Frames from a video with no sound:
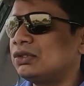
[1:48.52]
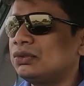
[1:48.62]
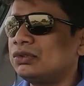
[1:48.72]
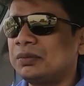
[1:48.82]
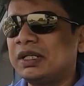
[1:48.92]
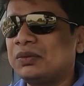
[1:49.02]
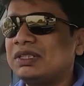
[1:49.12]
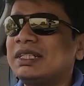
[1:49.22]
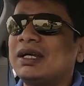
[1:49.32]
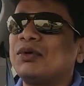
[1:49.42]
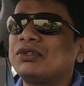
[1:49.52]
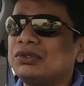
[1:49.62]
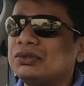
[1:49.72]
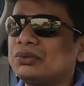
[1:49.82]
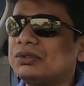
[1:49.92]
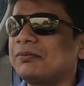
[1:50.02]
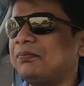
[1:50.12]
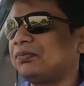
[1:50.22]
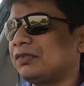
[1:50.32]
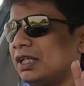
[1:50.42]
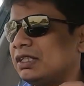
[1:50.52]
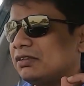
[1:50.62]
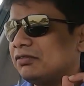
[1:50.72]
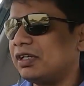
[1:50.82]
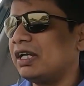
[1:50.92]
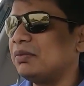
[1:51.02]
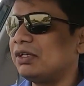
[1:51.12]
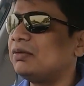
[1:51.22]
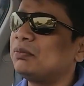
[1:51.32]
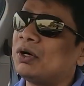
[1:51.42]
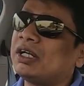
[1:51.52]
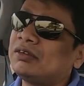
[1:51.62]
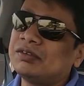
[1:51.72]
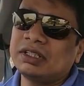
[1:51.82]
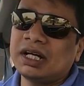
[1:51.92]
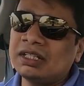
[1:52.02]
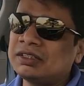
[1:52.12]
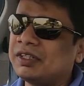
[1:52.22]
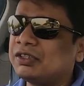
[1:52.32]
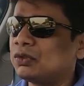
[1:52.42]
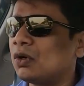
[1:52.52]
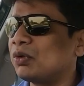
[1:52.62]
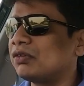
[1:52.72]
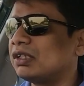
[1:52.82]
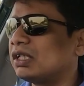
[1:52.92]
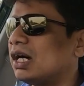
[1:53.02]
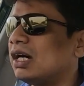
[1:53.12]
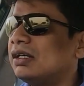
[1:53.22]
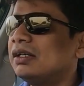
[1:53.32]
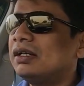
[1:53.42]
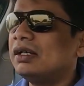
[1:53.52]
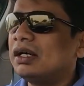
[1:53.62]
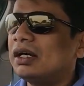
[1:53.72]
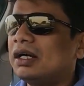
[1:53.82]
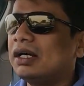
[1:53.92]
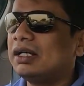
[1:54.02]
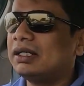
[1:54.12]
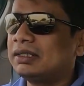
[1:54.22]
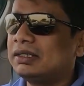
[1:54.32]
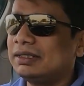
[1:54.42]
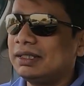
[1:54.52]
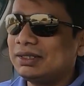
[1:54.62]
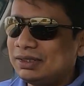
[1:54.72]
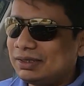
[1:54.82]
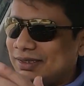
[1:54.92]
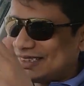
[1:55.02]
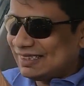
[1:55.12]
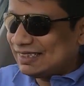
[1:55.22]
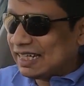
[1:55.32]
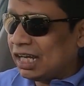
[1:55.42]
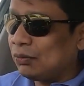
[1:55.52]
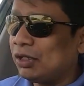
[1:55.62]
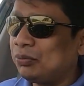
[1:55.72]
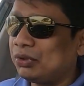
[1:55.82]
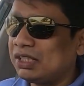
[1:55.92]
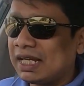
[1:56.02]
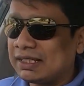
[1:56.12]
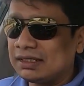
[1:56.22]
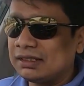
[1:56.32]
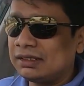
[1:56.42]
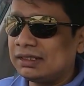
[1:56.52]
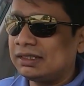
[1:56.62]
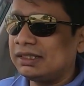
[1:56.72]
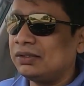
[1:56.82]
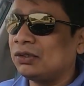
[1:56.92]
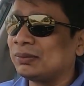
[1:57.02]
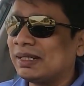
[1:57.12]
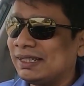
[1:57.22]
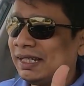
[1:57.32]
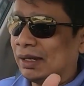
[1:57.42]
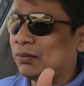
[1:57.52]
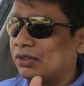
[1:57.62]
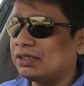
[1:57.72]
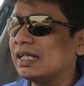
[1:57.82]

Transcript: you choose, no matter which gearbox you choose, it's a very big point of the car. It's a very strong point of the car. The steering wheel input is excellent. The automatic gearboxes